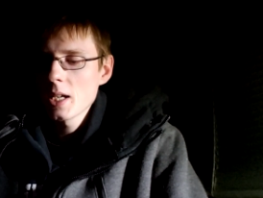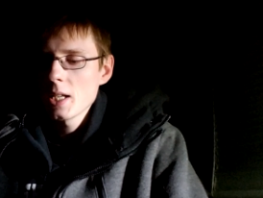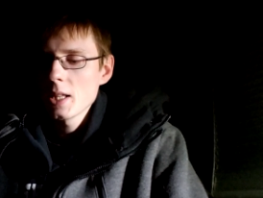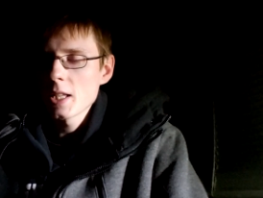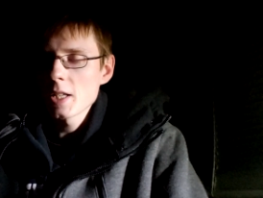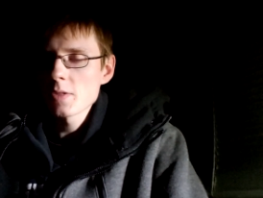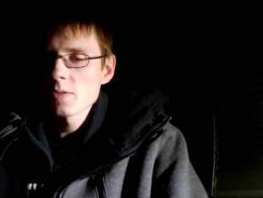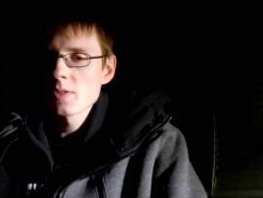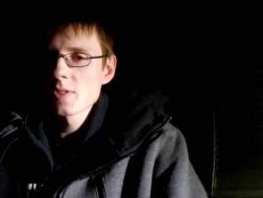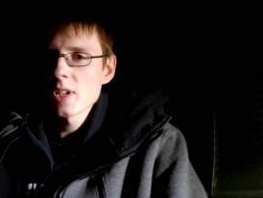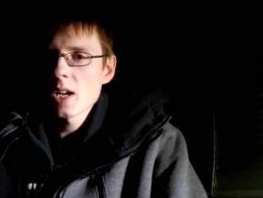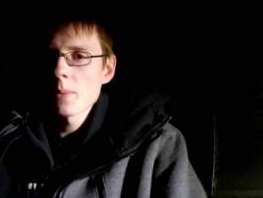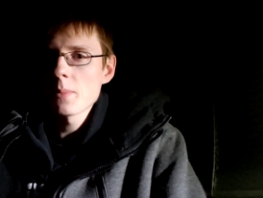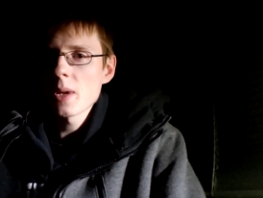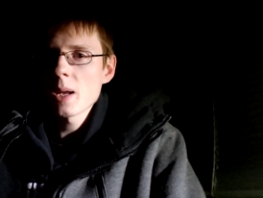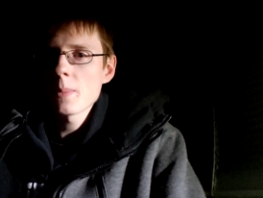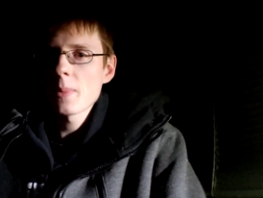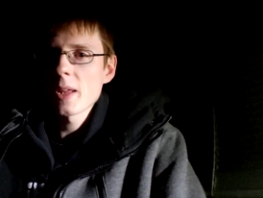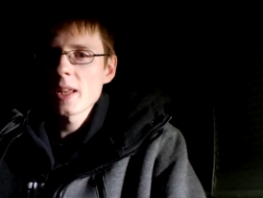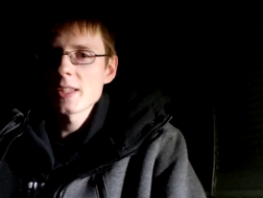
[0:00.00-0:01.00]
this was not
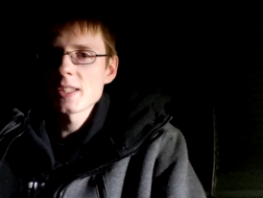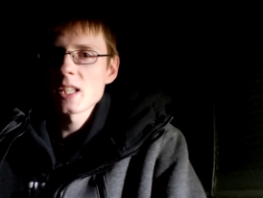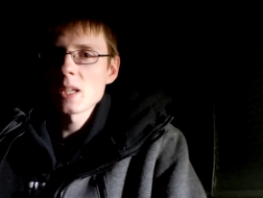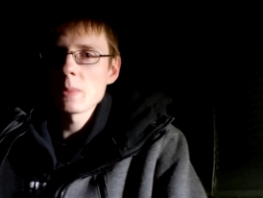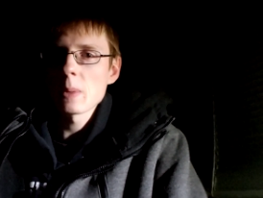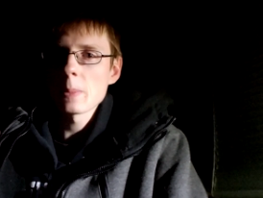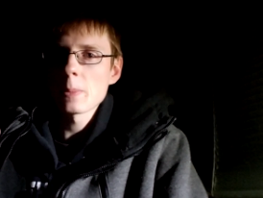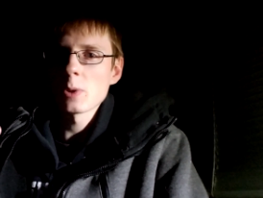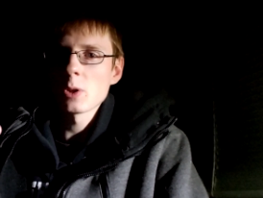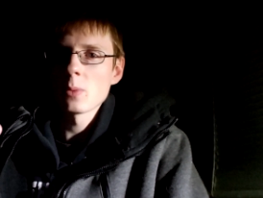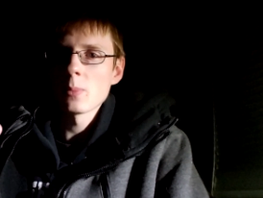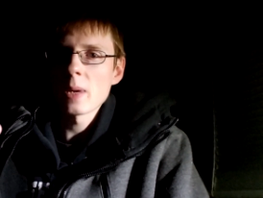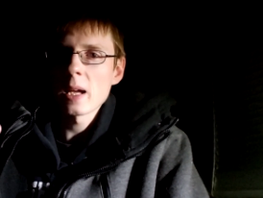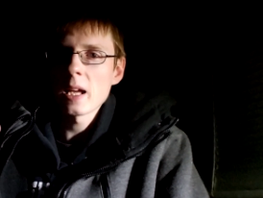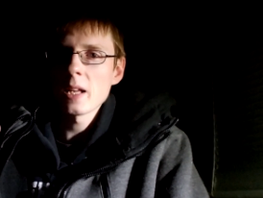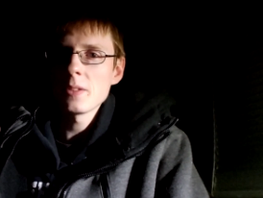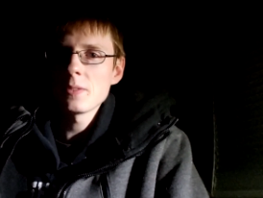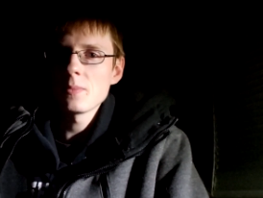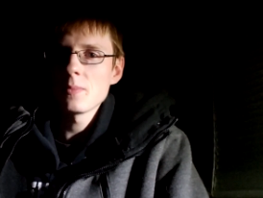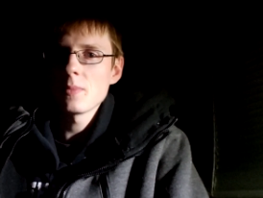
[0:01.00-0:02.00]
made by the same people who
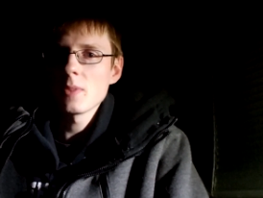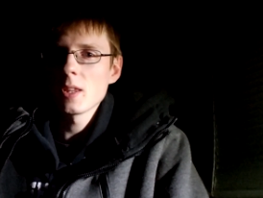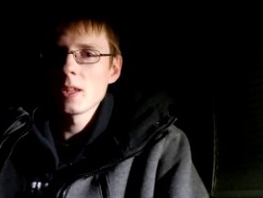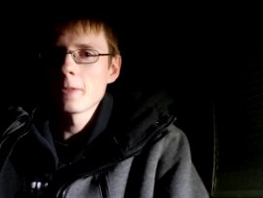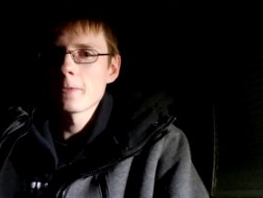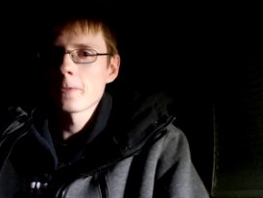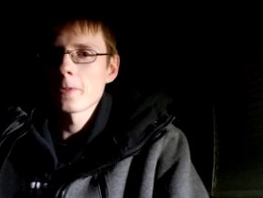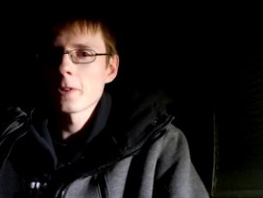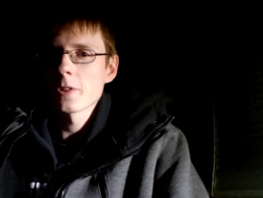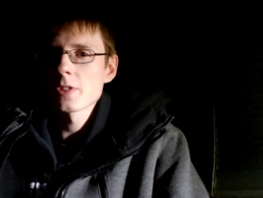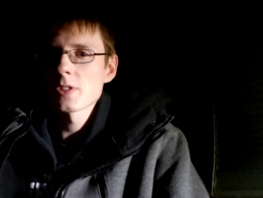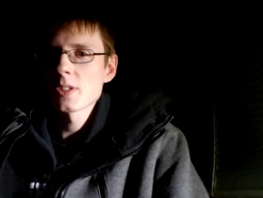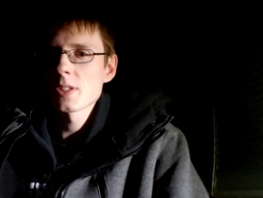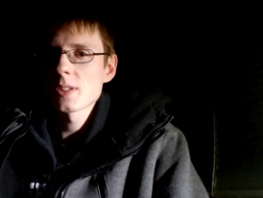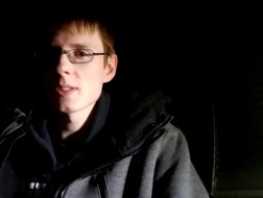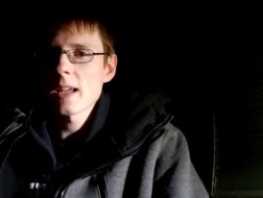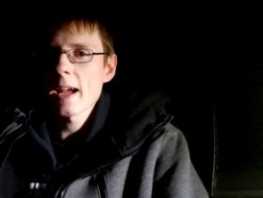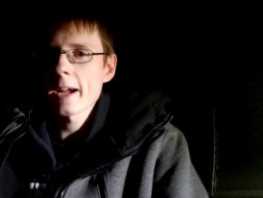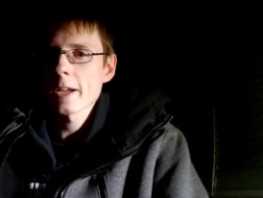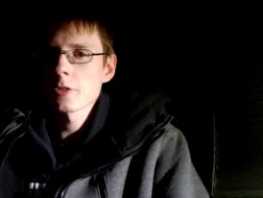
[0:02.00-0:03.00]
made the
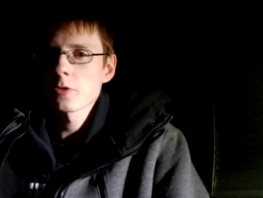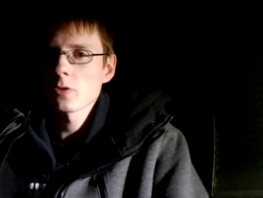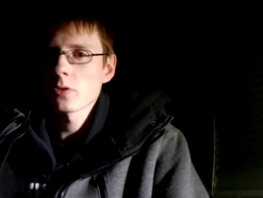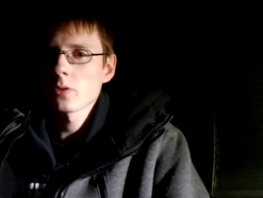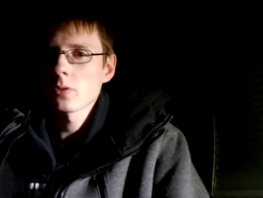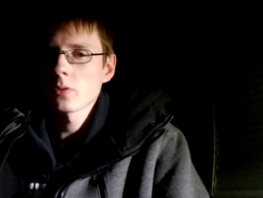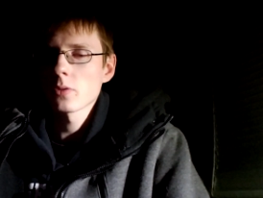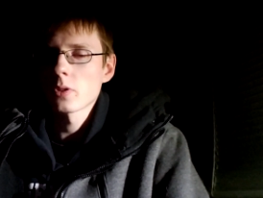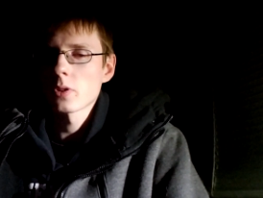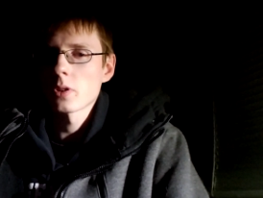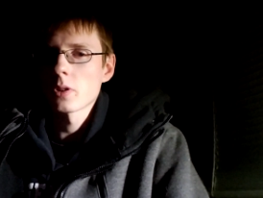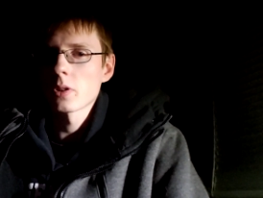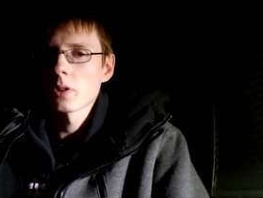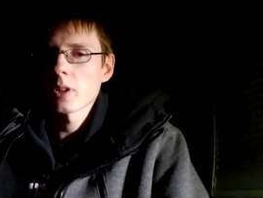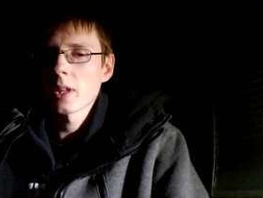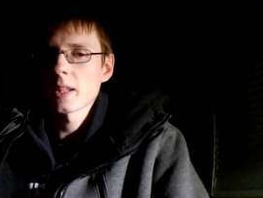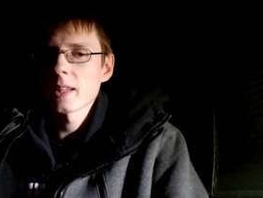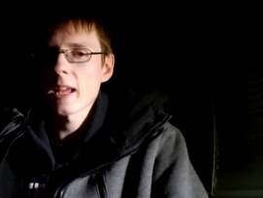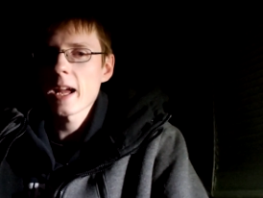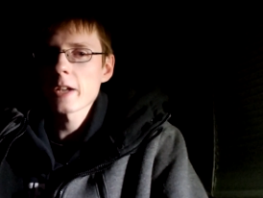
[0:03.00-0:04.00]
first actual or
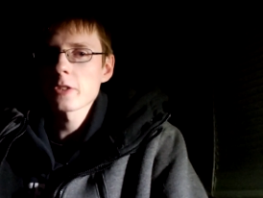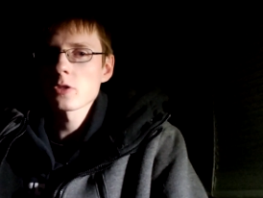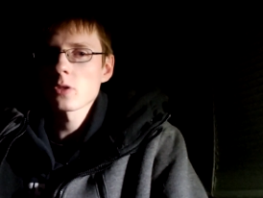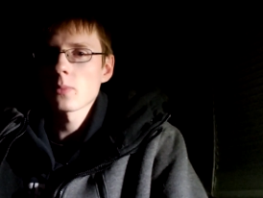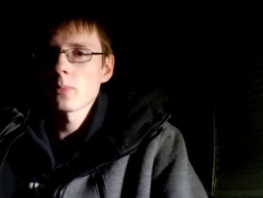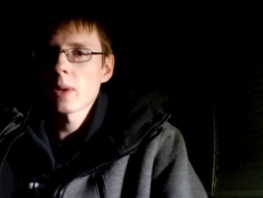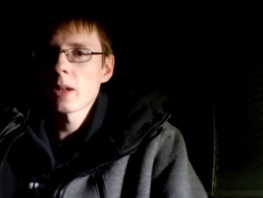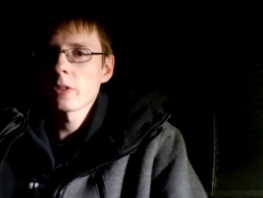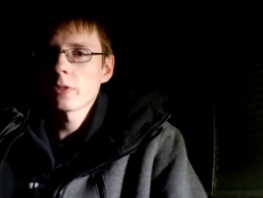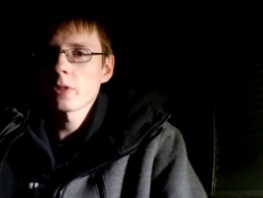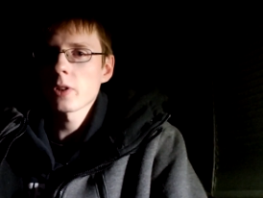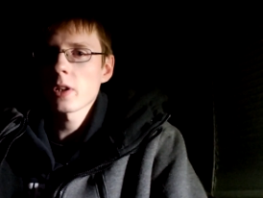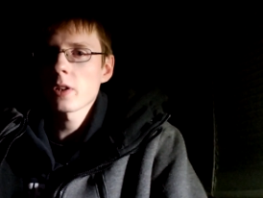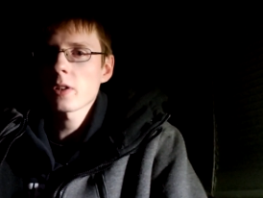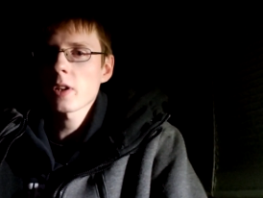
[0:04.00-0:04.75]
like the actual Metal Gear